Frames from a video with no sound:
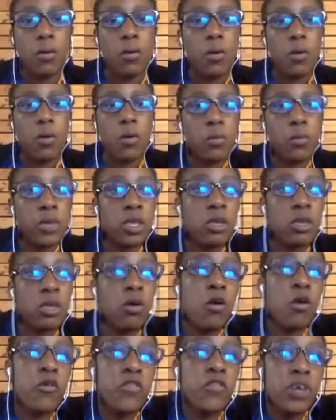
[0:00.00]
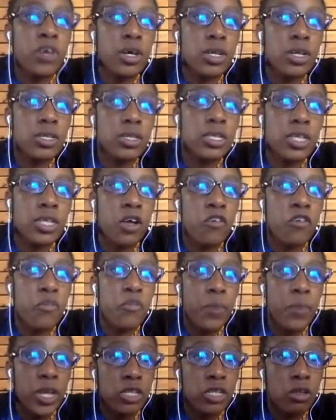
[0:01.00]
We offer
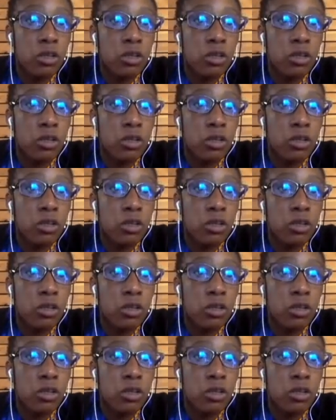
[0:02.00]
self-paced